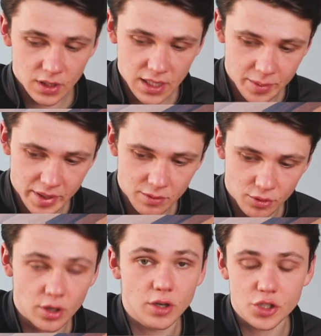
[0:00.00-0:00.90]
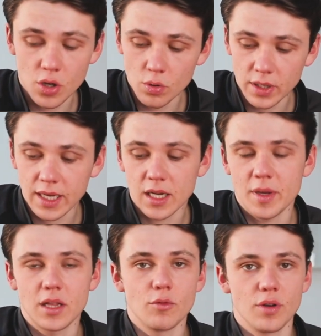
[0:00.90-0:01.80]
Can they make the run on the shoulder? Can they
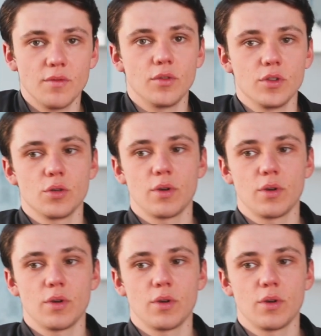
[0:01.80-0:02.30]
make the run in front?